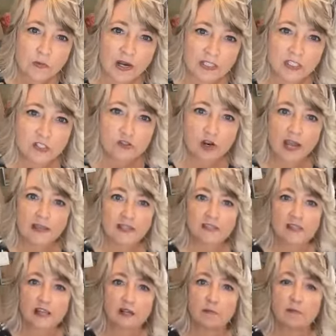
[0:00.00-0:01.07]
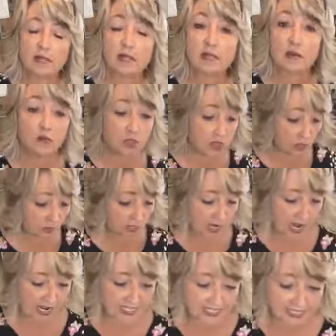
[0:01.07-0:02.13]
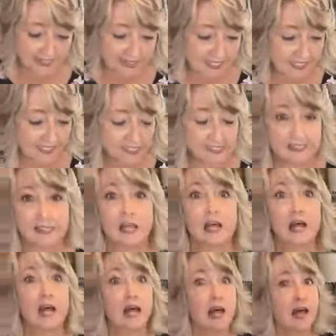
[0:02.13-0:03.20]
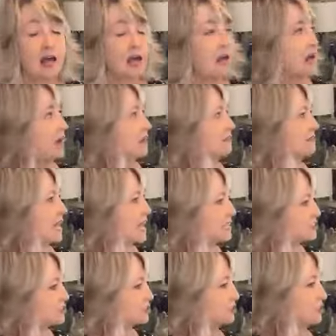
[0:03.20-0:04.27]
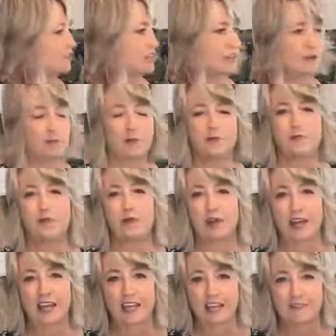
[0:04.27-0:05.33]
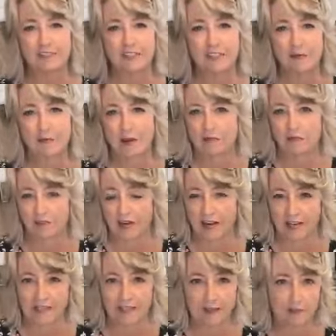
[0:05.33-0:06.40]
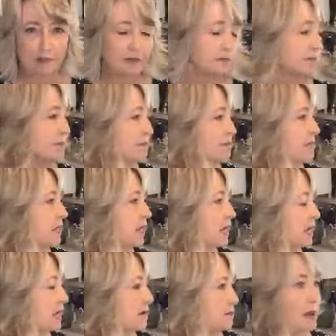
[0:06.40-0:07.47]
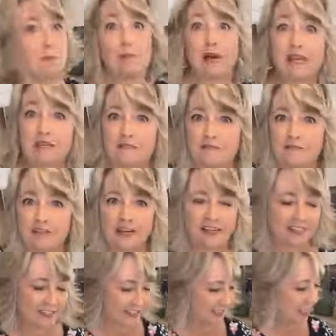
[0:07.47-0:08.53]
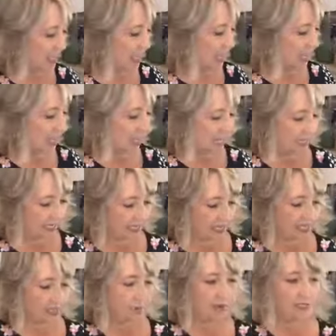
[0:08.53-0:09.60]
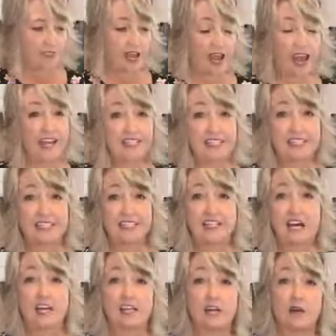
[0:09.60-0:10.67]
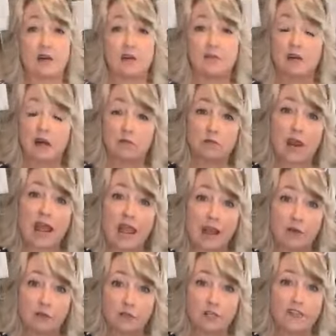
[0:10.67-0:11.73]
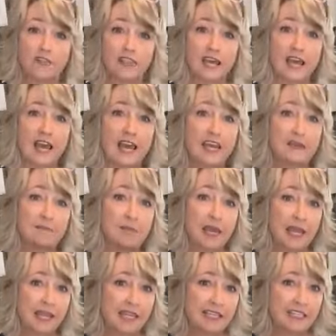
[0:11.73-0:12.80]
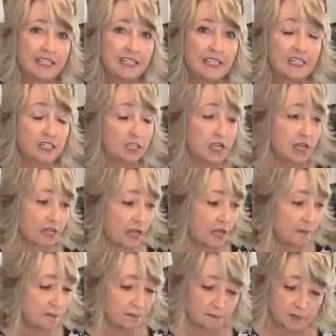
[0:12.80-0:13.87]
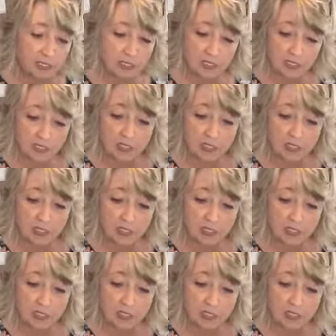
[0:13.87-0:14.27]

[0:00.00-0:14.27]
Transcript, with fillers: You want to try this on a pillow. You know what, I did this uh, last year or the year before and I gave it to my friend, Debbie, uh, my button friend. Uh, anyways, I did it on a, a, round that I had painted um,